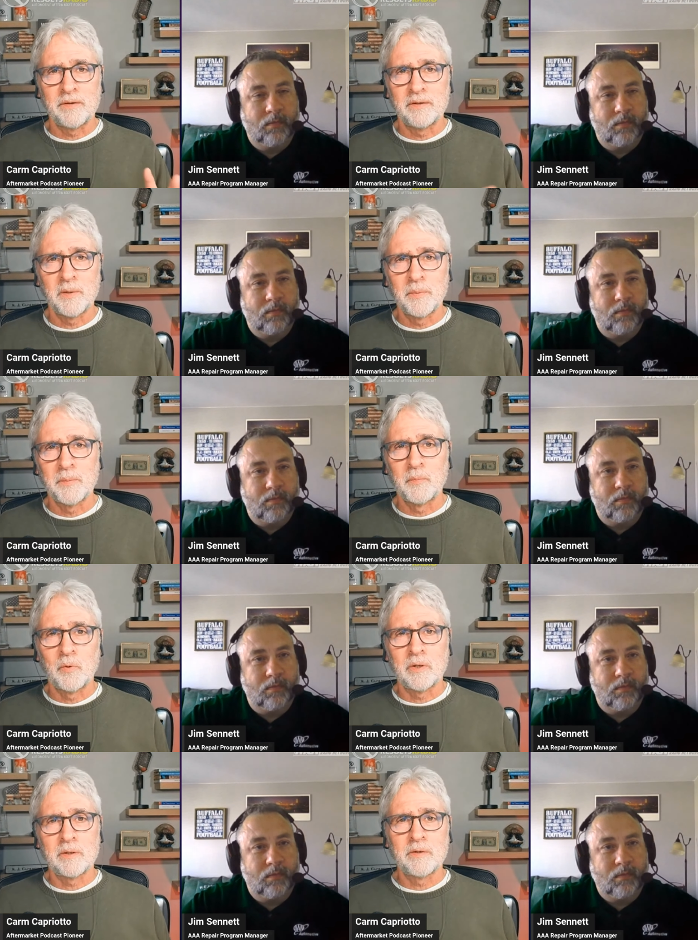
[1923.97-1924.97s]
Speaker 1: little bit
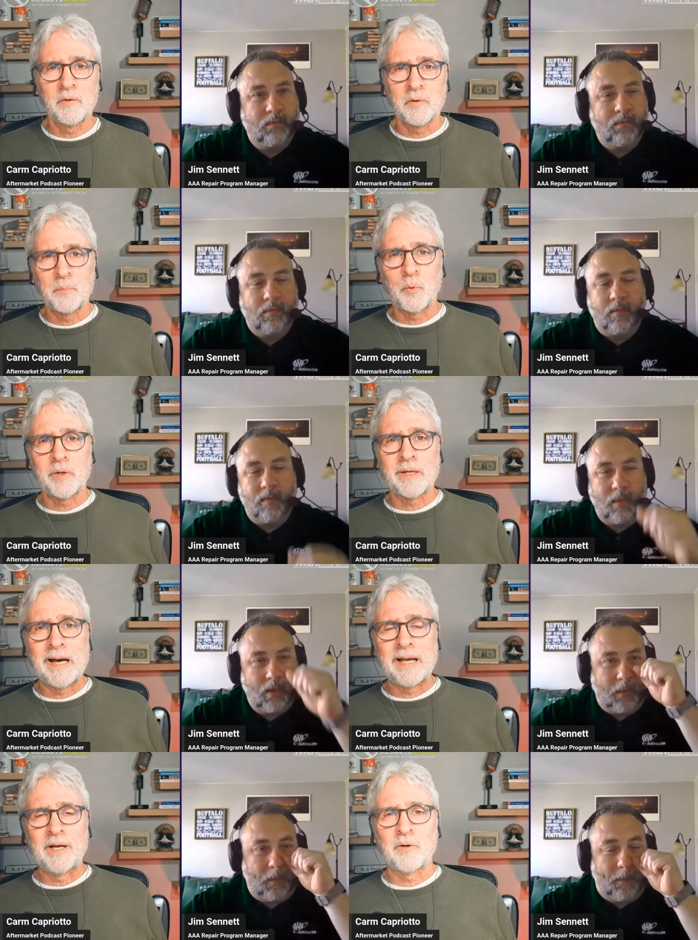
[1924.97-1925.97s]
more. You're an important
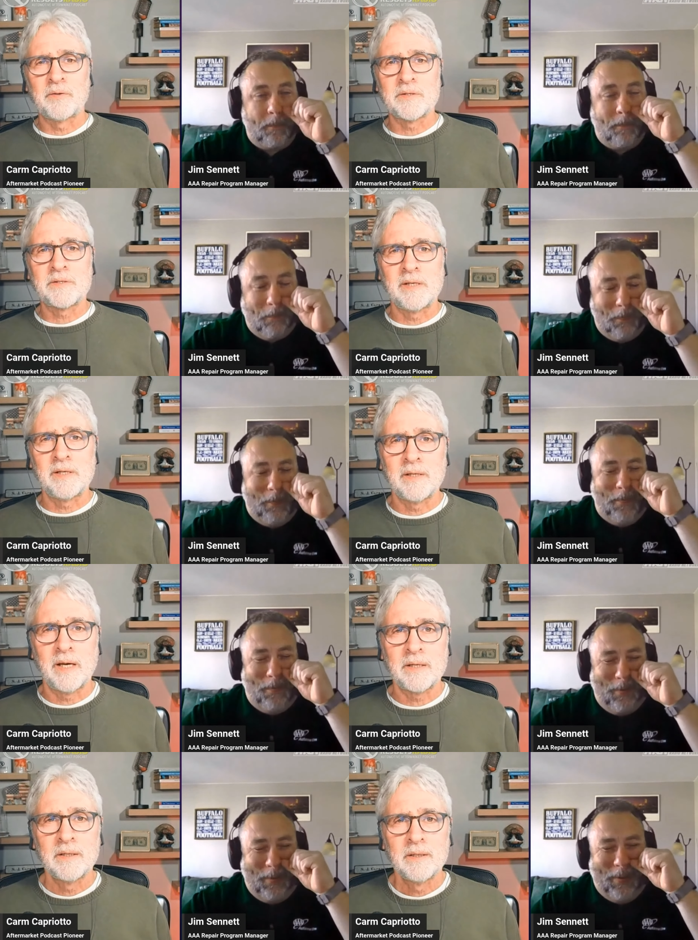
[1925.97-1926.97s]
guy here in the city that
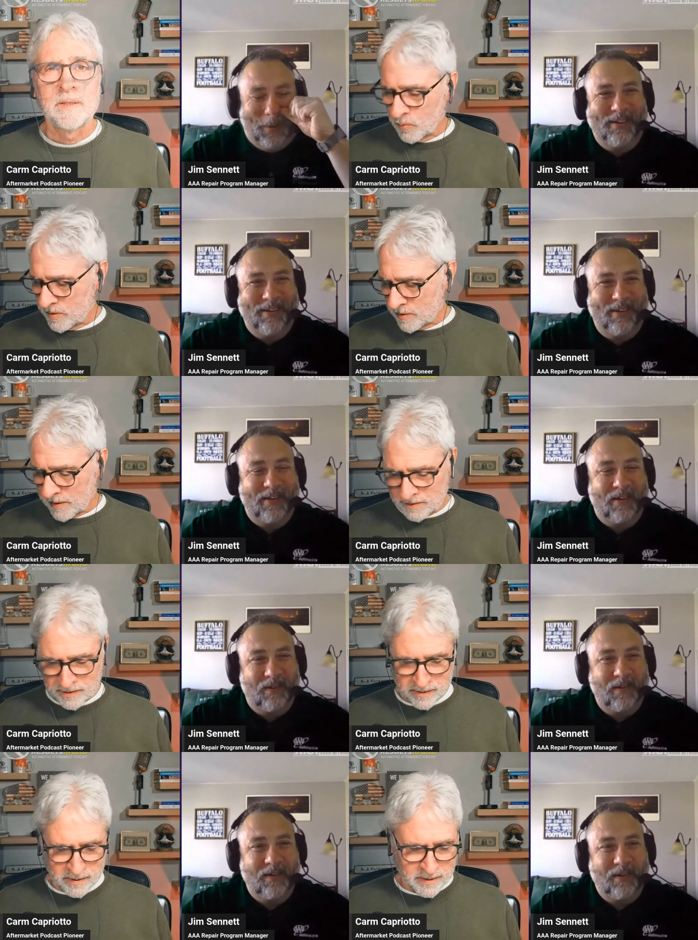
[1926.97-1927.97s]
we should get
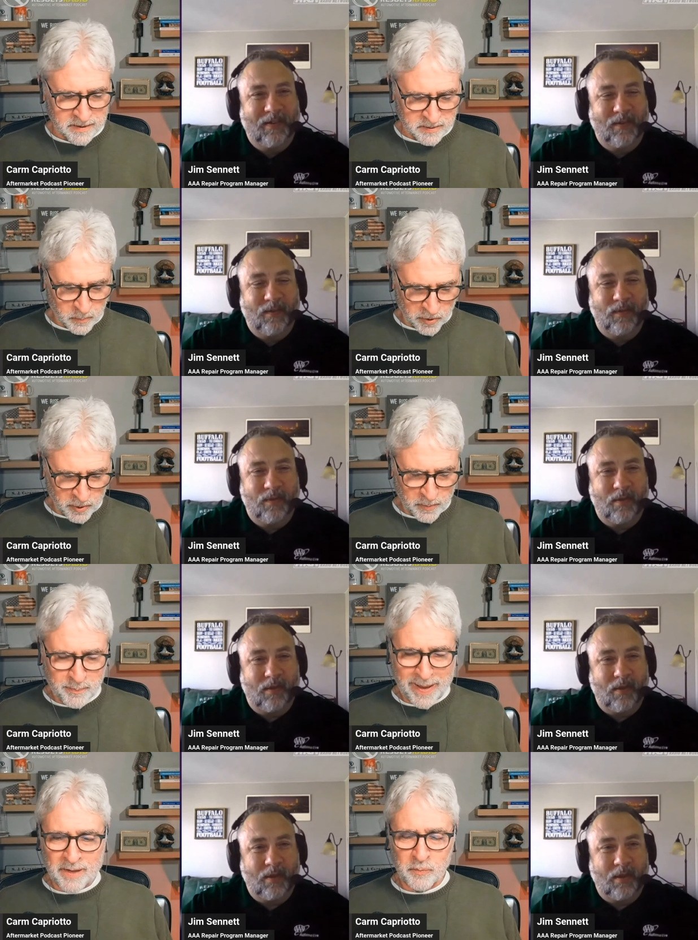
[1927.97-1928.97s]
some more of your
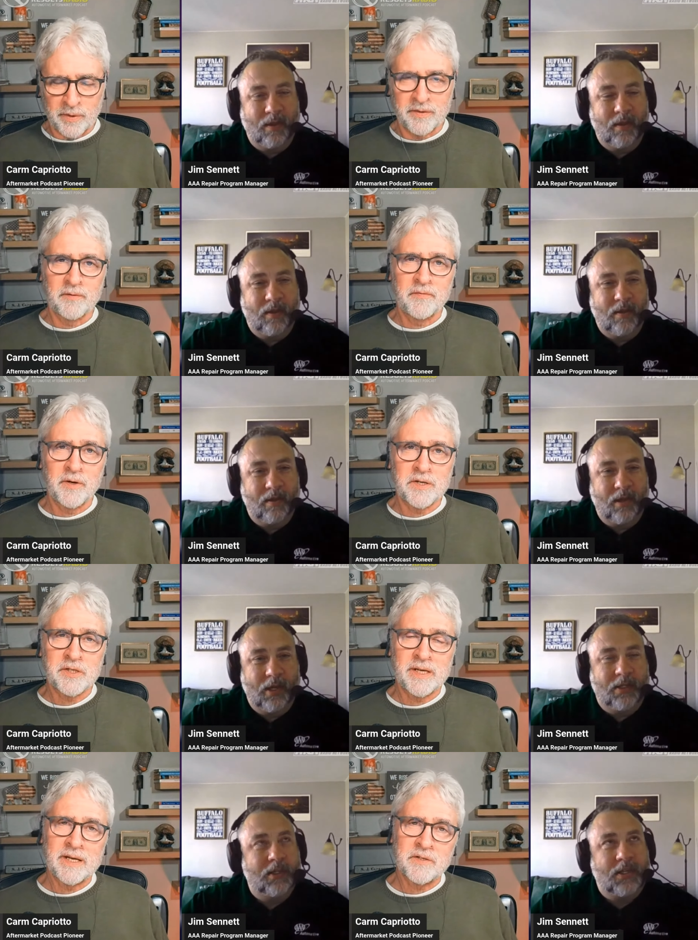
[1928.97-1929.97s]
bandwidth here for
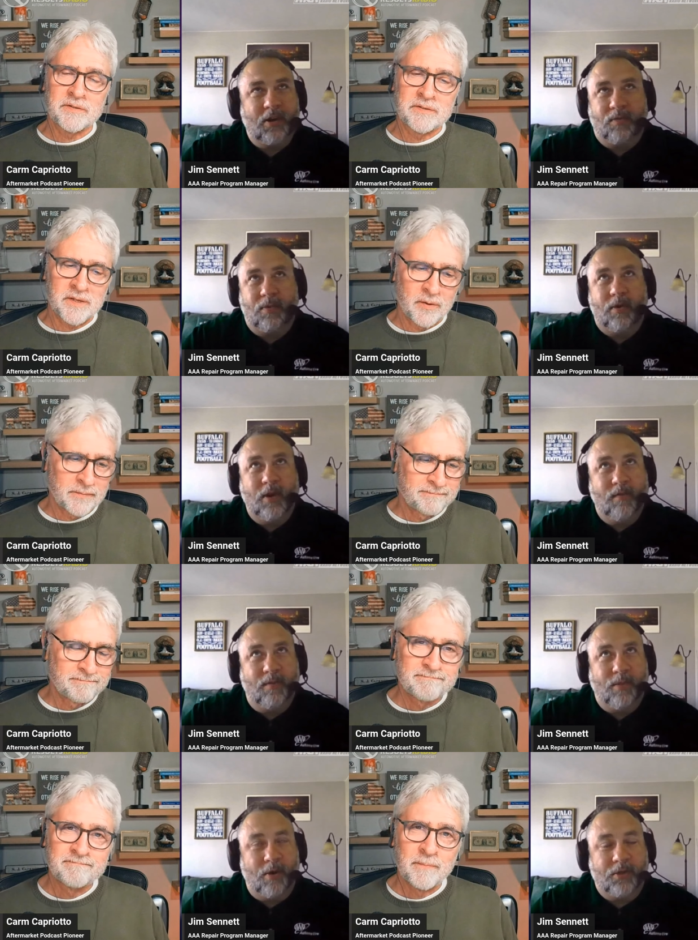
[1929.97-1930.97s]
education.
Speaker 2: ECC or
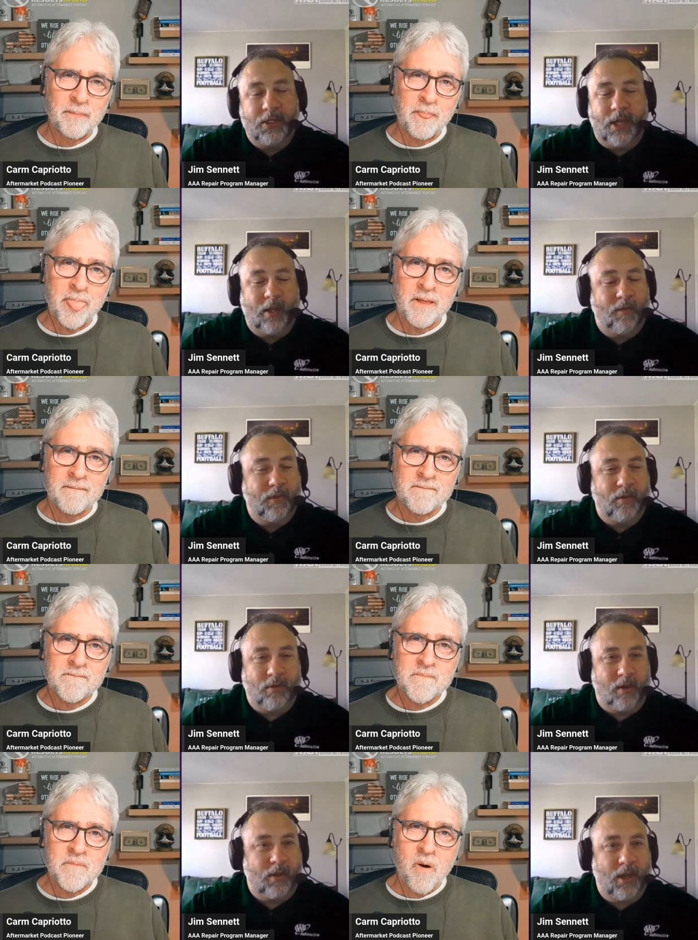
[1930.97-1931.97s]
even BOCES. I love to go
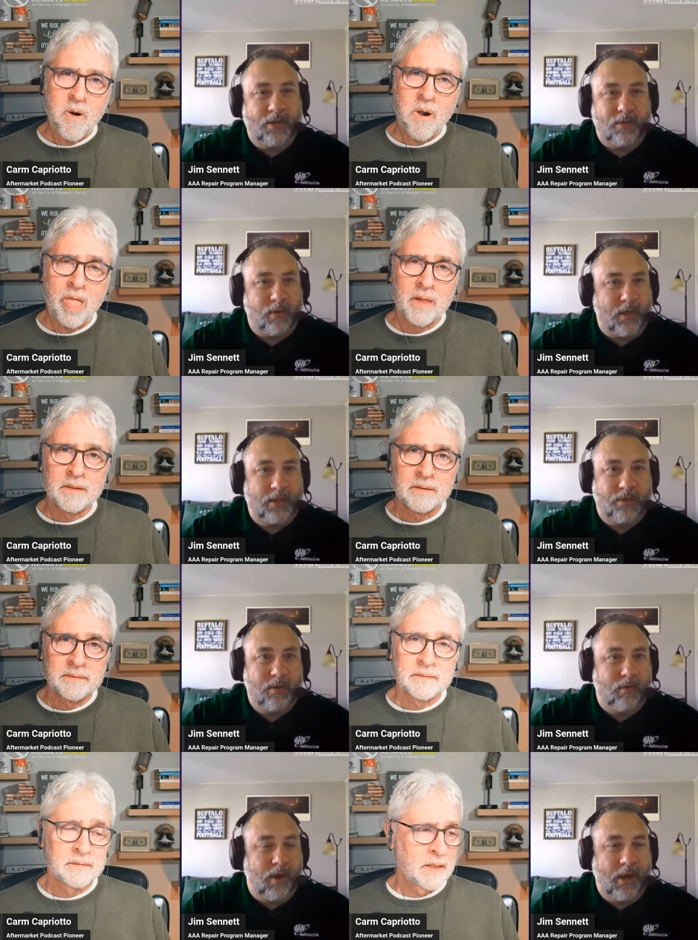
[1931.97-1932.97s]
talk to high school kids
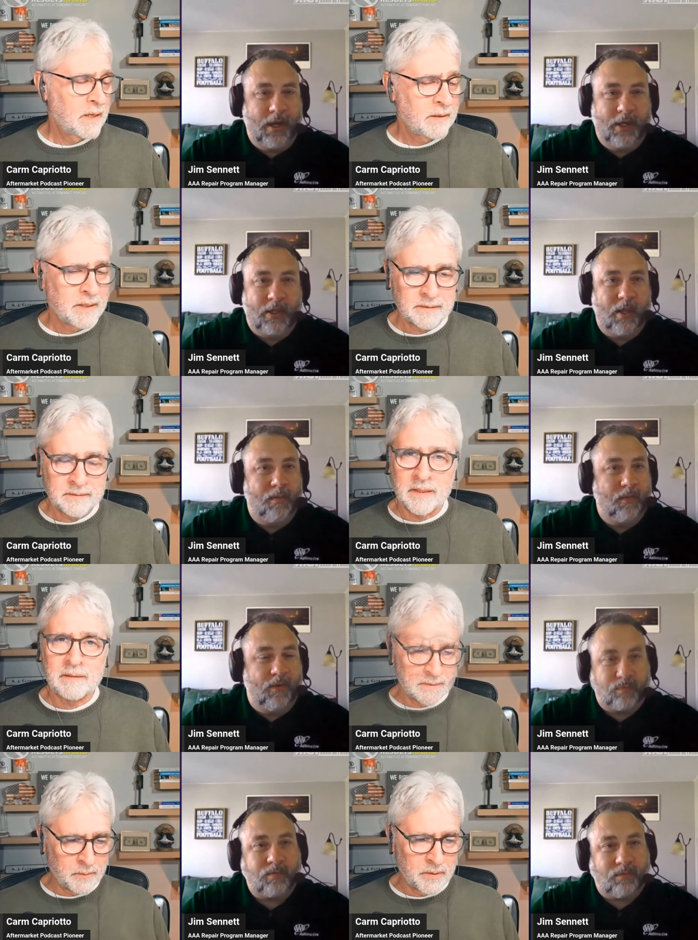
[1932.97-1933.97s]
too.
Speaker 1: All right.
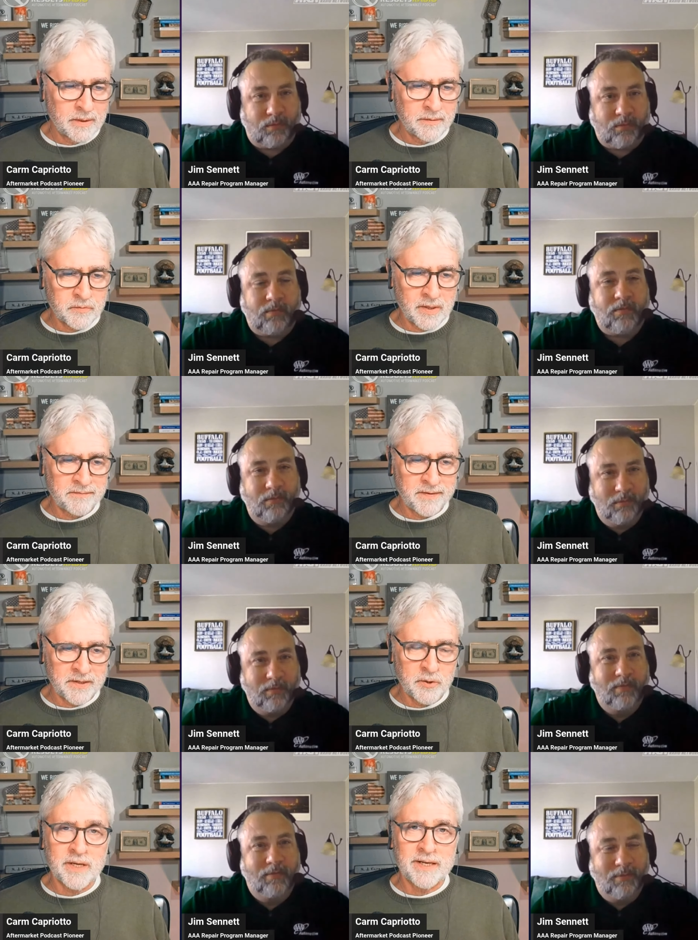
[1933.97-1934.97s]
We're going to try to find
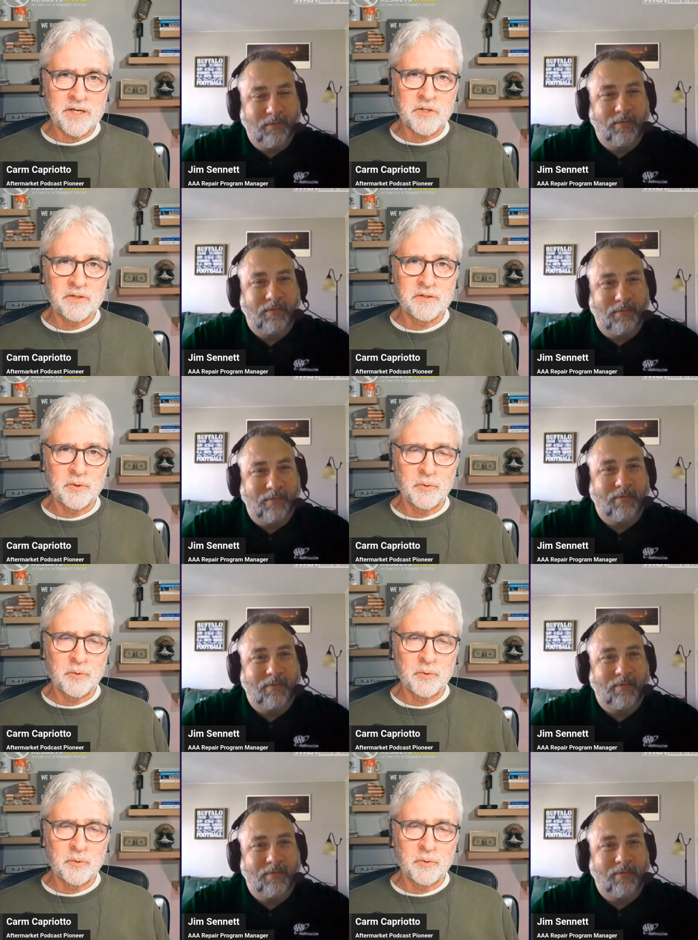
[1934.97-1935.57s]
you a connection to